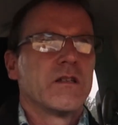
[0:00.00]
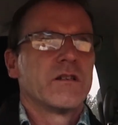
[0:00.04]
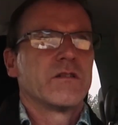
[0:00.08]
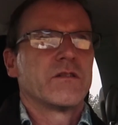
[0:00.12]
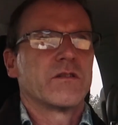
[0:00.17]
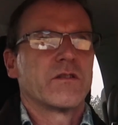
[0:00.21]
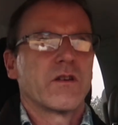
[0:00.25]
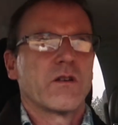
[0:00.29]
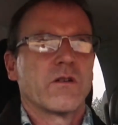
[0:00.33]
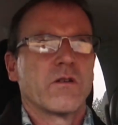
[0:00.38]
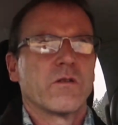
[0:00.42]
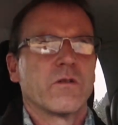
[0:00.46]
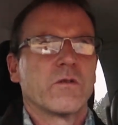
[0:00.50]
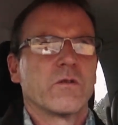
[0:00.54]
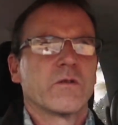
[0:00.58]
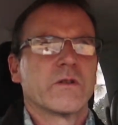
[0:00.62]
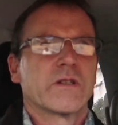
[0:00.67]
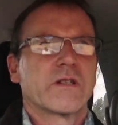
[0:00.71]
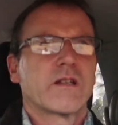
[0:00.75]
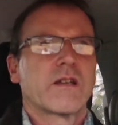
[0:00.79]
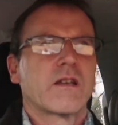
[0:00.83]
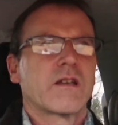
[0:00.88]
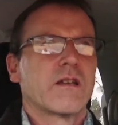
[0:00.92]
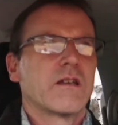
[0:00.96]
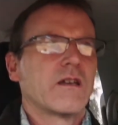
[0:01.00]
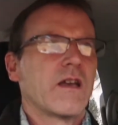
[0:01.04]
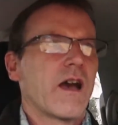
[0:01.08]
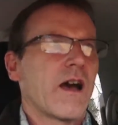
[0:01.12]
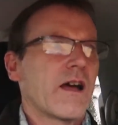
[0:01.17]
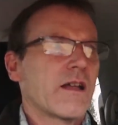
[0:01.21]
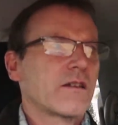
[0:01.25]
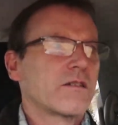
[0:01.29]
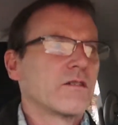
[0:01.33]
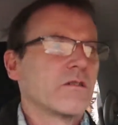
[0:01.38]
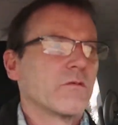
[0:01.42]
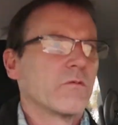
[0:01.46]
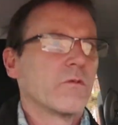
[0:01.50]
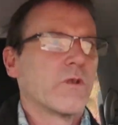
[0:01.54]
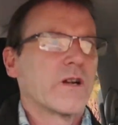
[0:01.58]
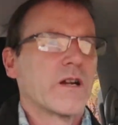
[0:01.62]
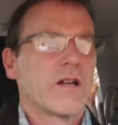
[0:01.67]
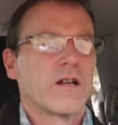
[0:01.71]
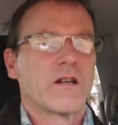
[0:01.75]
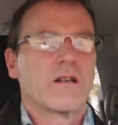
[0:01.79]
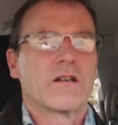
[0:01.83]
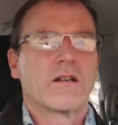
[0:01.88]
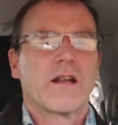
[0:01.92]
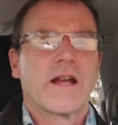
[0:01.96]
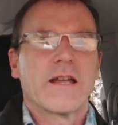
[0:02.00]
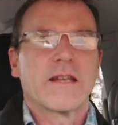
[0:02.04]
so it got to where